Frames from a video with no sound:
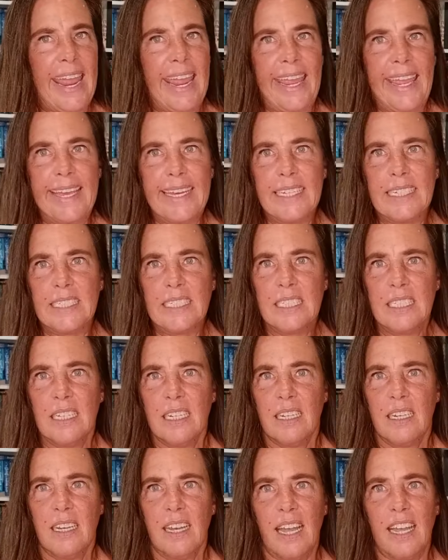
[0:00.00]
and
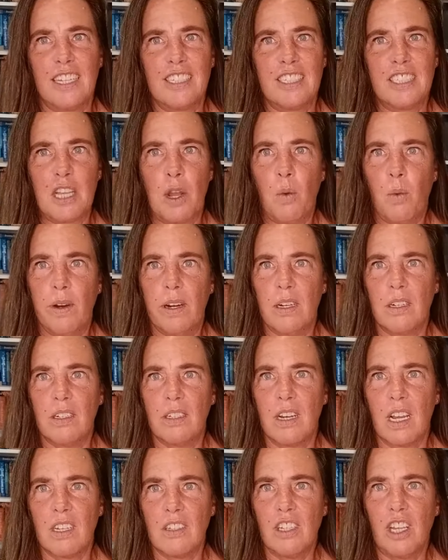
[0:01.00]
it's so
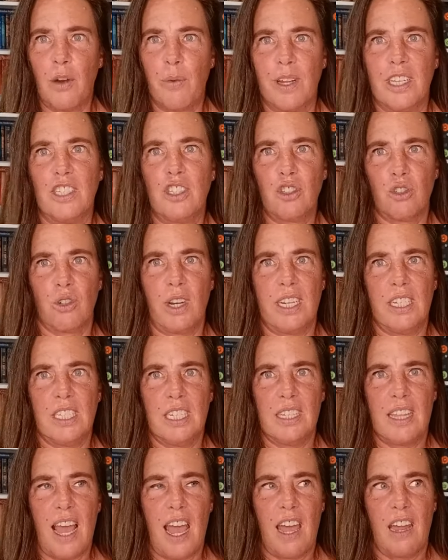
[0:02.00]
weird going straight
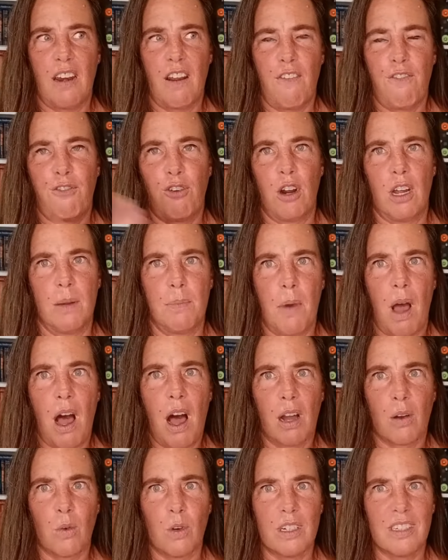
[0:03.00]
to that from
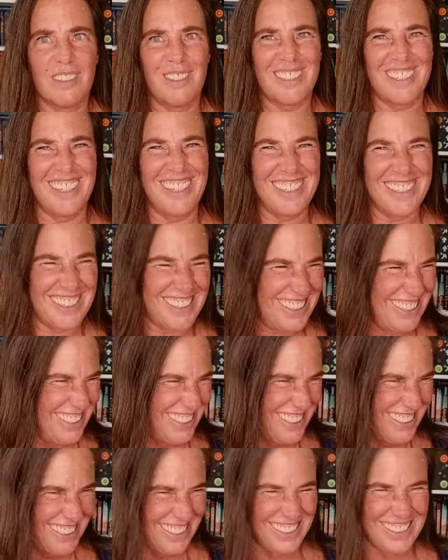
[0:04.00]
Hogwarts.
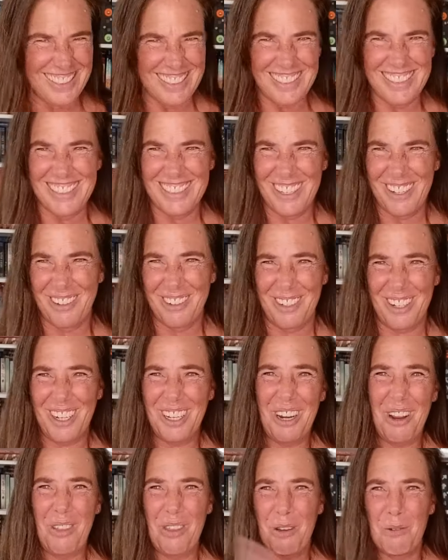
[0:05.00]
So, you
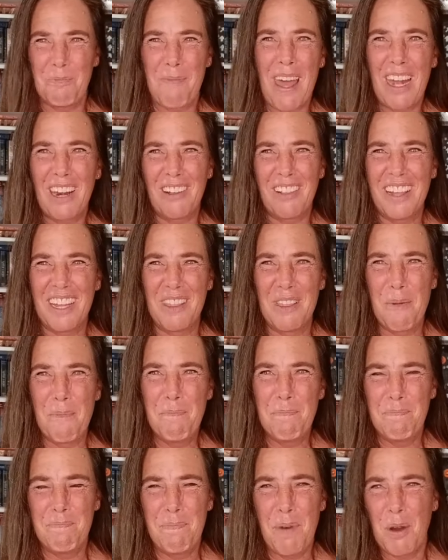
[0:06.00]
know, they're battling the
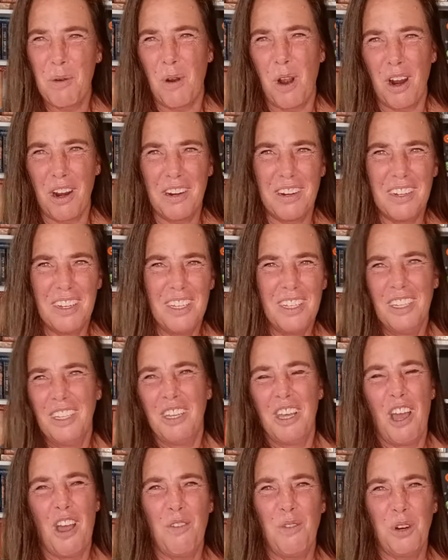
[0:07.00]
Bogart
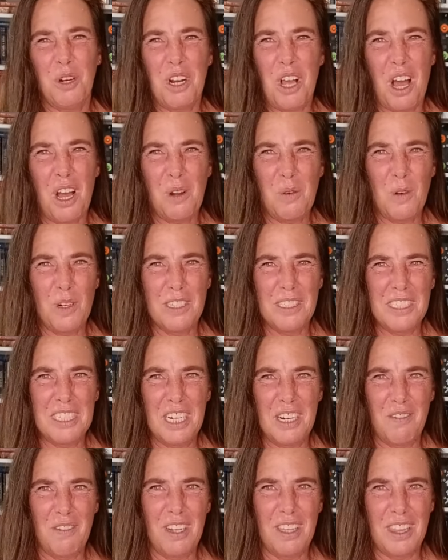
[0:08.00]
over at Hogwarts and
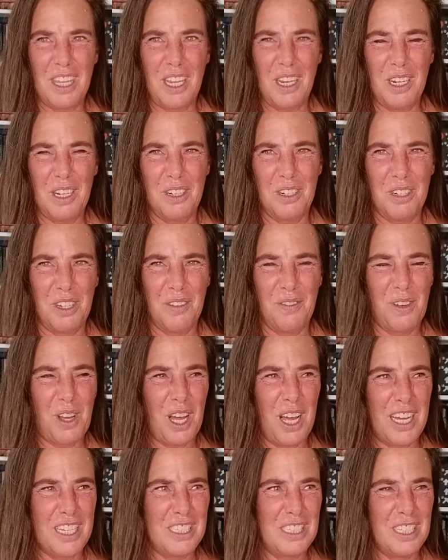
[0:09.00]
everything, and you've
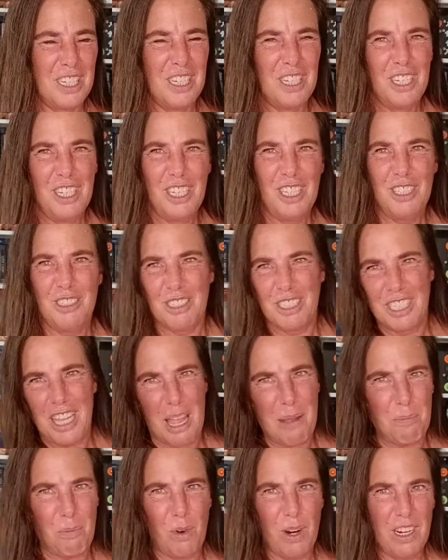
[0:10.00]
got
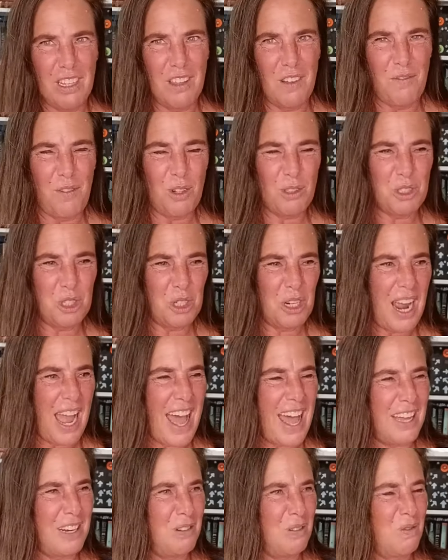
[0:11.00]
Snape wearing the vulture
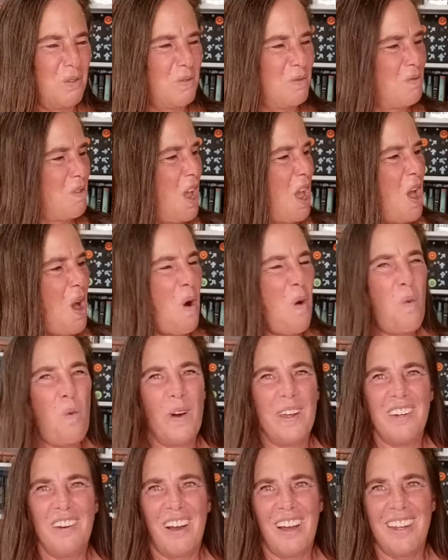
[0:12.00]
hat and
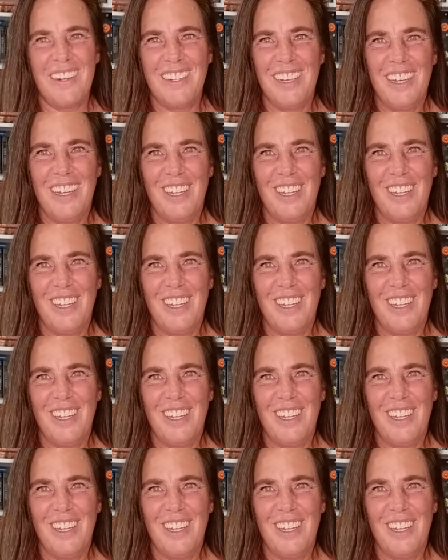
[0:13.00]
whatnot